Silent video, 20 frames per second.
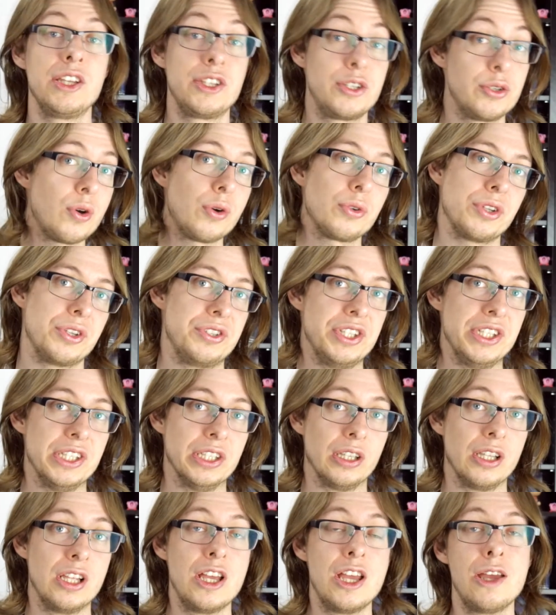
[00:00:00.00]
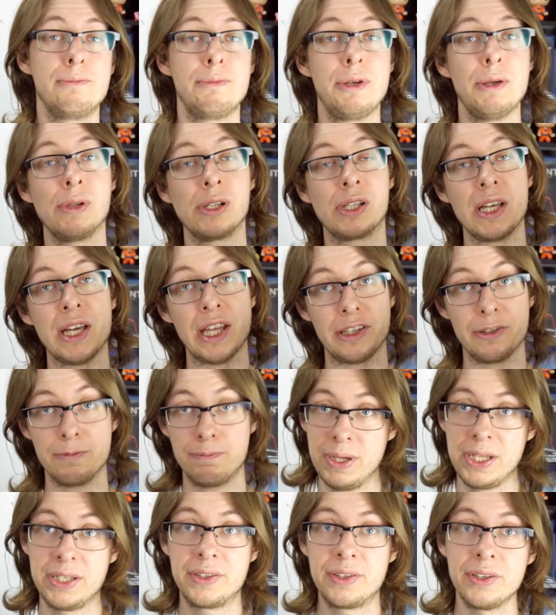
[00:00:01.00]
You know the deal. People get
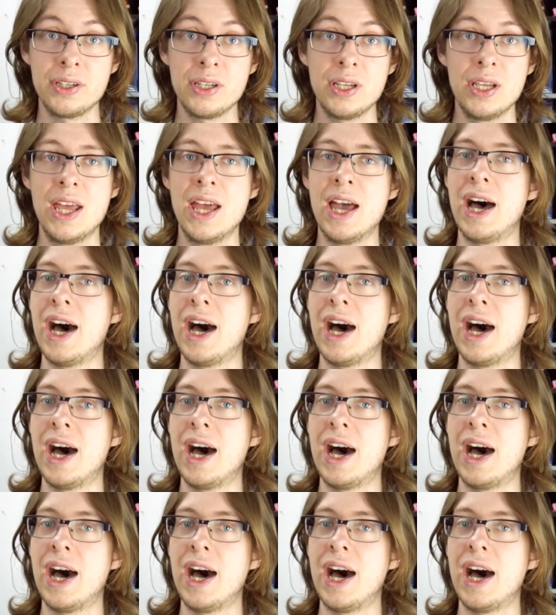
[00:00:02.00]
bitten,